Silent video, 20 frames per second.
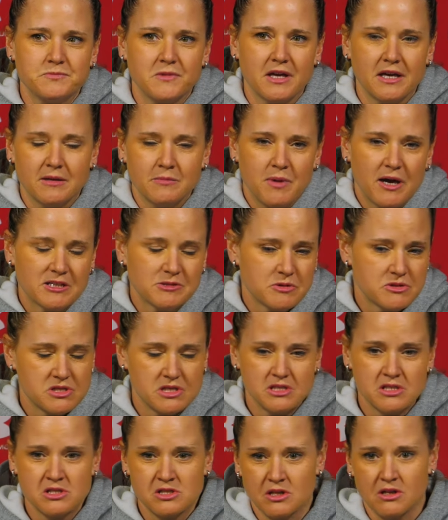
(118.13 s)
And basketball
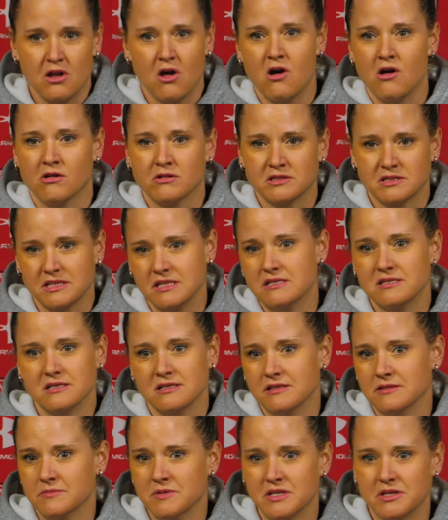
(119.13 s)
season's a long
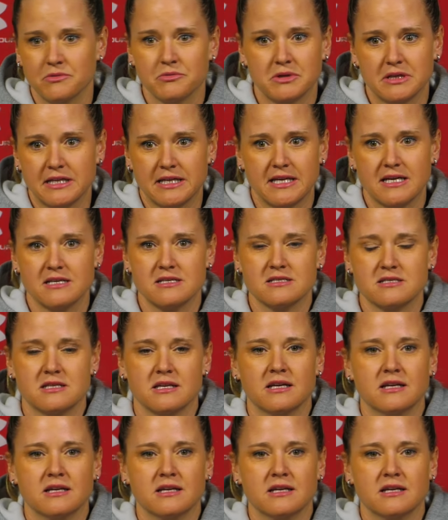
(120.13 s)
season. I mean, it really is.